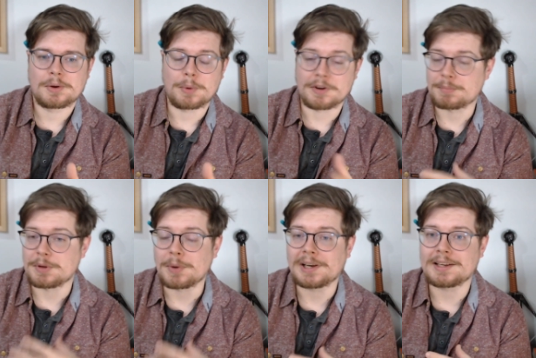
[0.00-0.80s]
we have to be
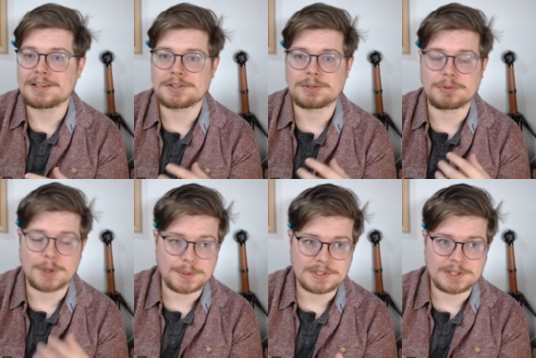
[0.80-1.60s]
willing to go
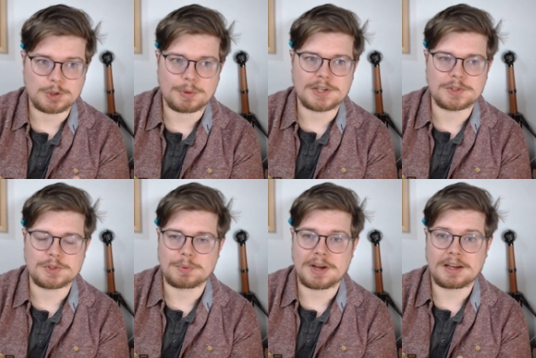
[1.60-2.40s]
into
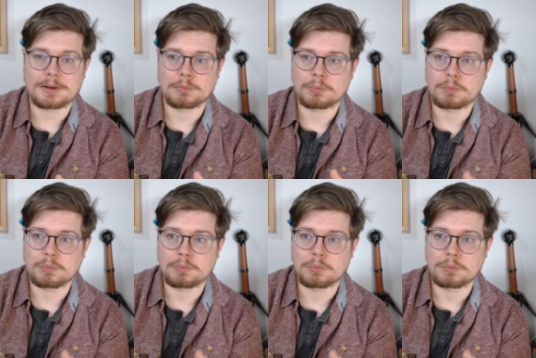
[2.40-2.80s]
situations where